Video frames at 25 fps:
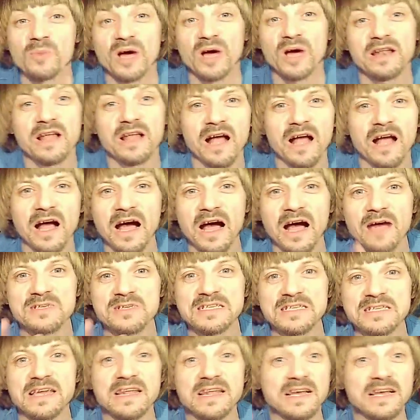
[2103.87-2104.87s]
But I
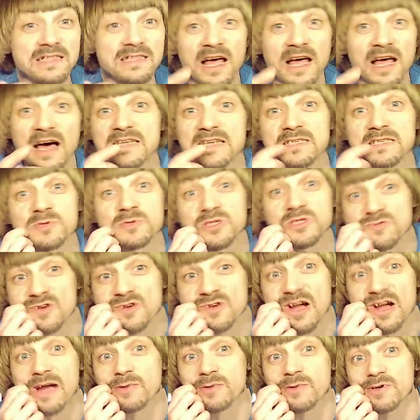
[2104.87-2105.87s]
was getting a lot of
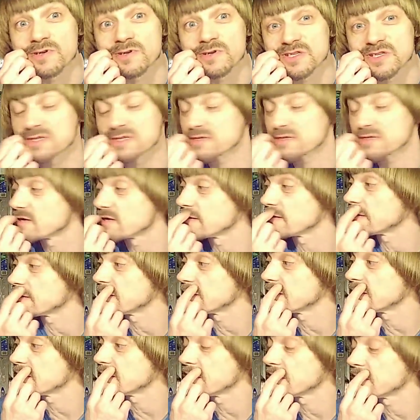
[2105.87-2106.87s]
subscribers.
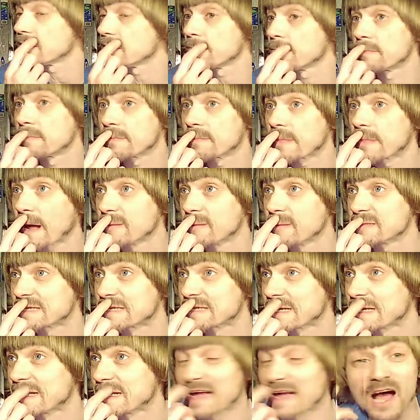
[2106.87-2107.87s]
Um, I was
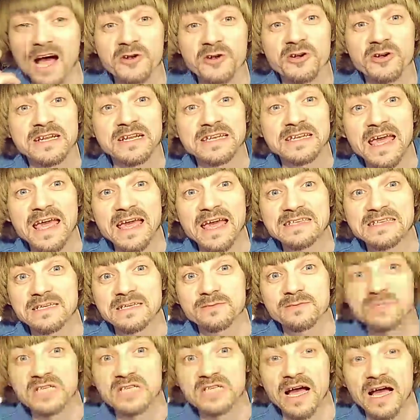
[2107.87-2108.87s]
getting one hundred a day
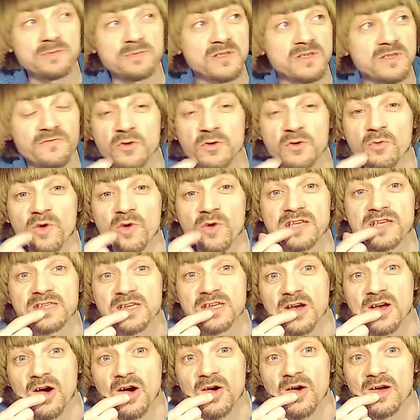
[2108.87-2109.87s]
sometimes a few weeks
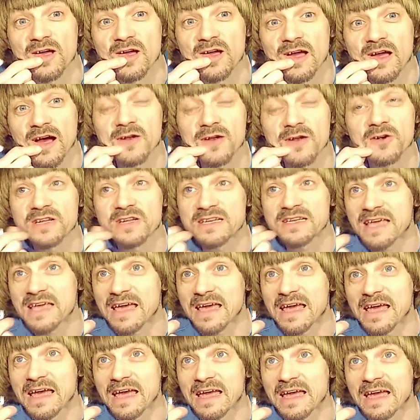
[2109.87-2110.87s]
ago. one hundred a
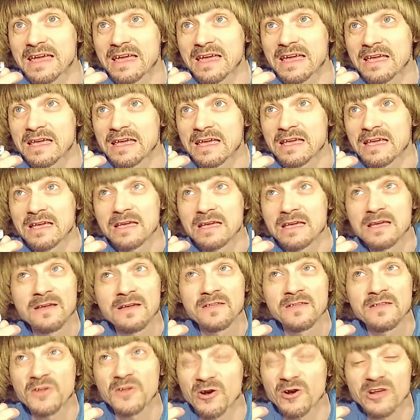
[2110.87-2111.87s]
day.
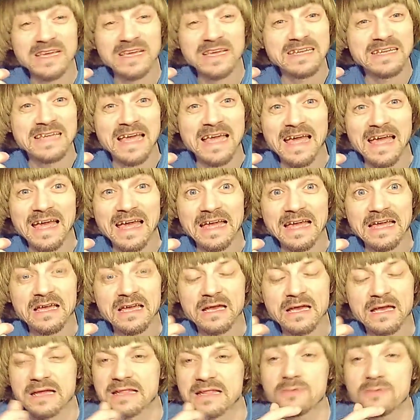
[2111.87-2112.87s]
thirty a
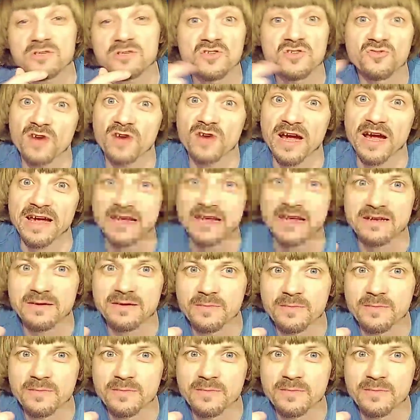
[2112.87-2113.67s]
day, and that was great.